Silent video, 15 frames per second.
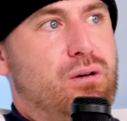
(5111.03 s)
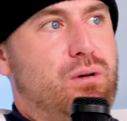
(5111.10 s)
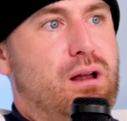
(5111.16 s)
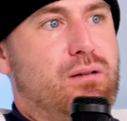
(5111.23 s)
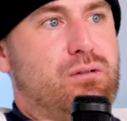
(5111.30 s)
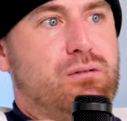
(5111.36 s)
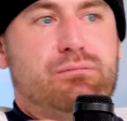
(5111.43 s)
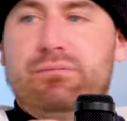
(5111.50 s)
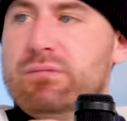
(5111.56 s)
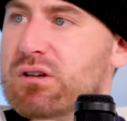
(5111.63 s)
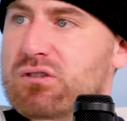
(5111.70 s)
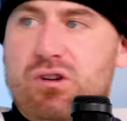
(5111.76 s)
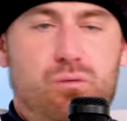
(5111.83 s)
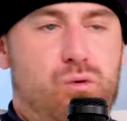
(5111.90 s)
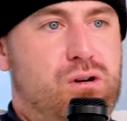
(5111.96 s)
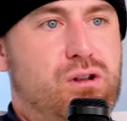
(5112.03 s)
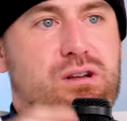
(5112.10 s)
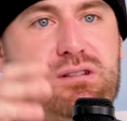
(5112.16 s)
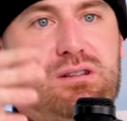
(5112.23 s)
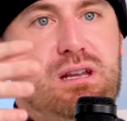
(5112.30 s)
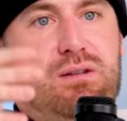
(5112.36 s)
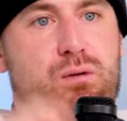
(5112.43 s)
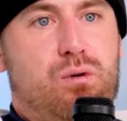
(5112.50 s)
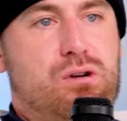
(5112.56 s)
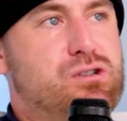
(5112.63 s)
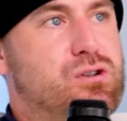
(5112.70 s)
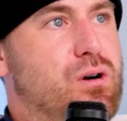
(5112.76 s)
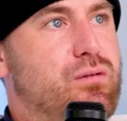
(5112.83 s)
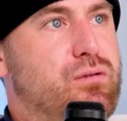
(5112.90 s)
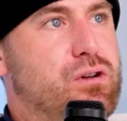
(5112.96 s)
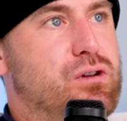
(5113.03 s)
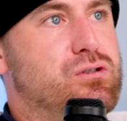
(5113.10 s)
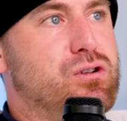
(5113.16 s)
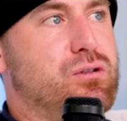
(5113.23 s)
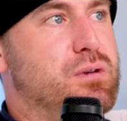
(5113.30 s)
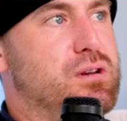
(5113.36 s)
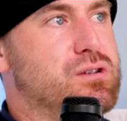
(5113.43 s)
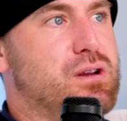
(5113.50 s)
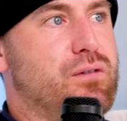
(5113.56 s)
you know whatever because you can work like Steve he worked so hard for YouTube